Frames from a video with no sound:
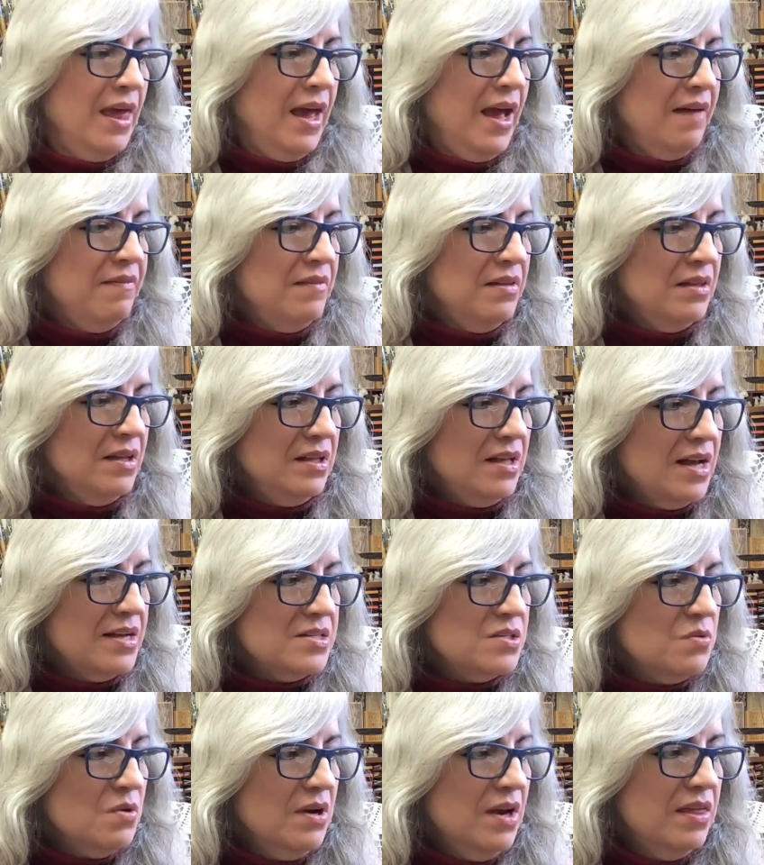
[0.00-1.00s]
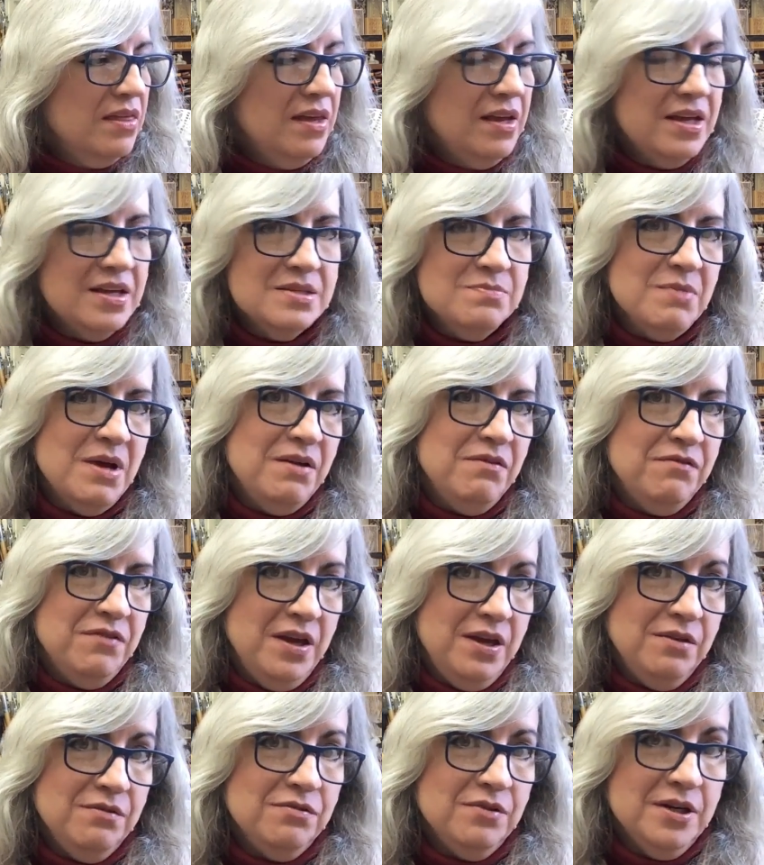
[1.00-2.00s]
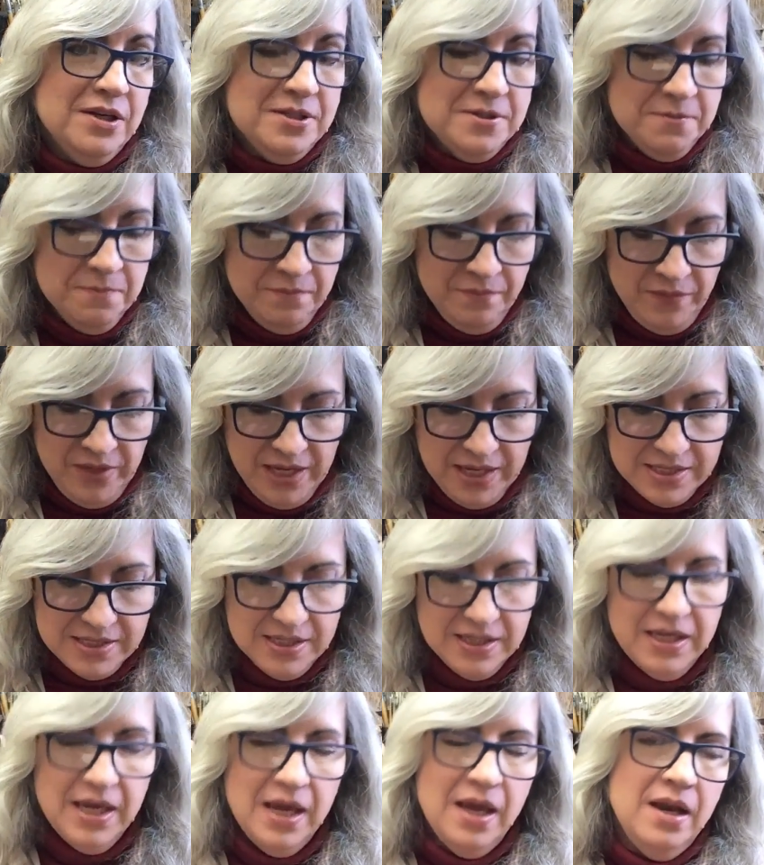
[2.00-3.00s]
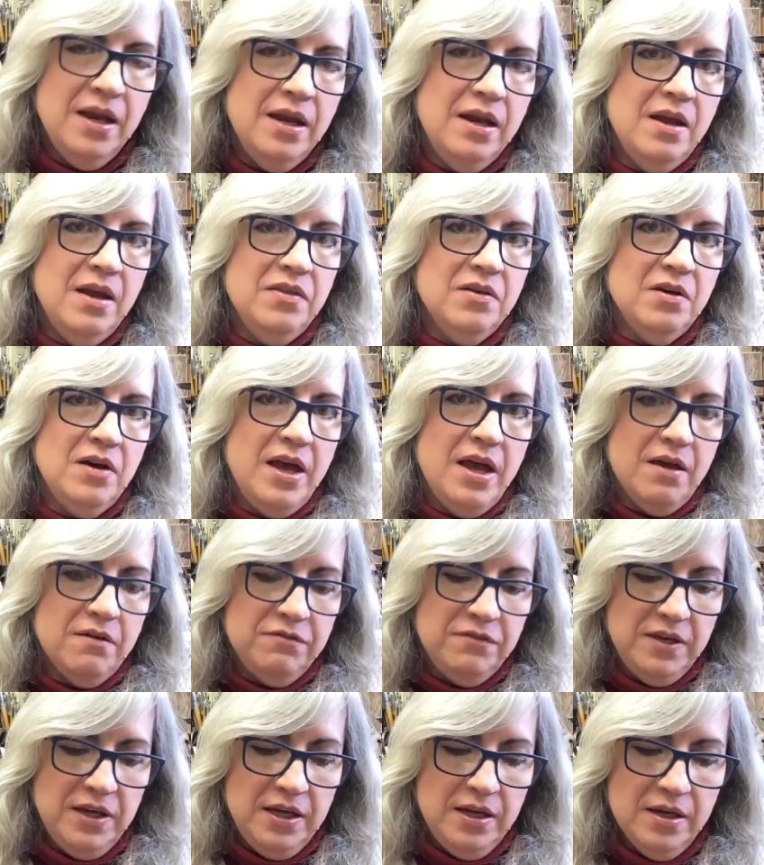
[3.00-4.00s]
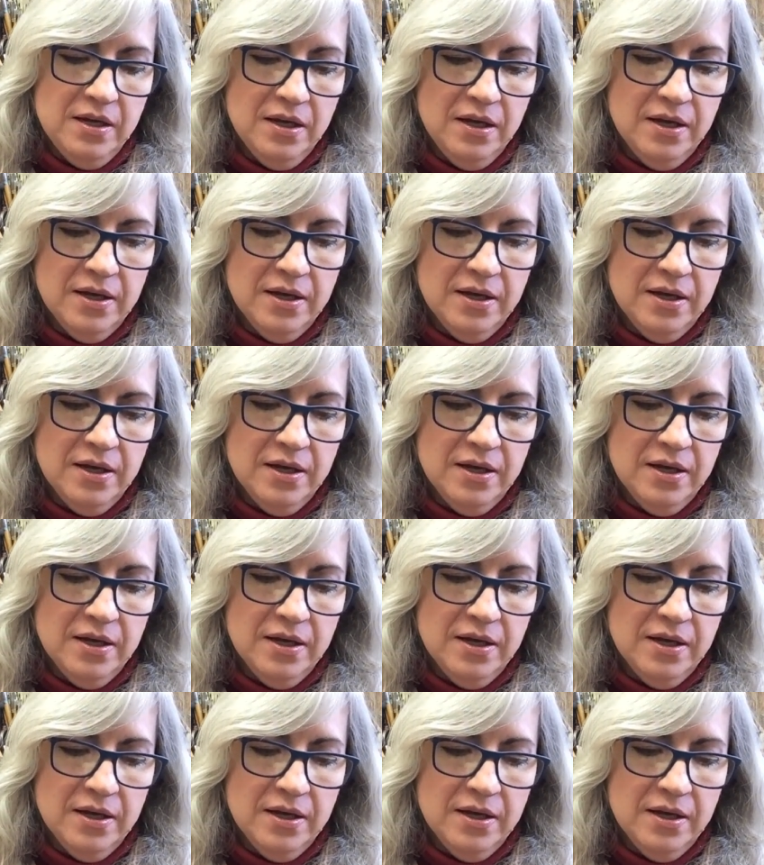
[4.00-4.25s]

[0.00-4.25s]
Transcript: And then the last one I think is my favorite. It's again another Effie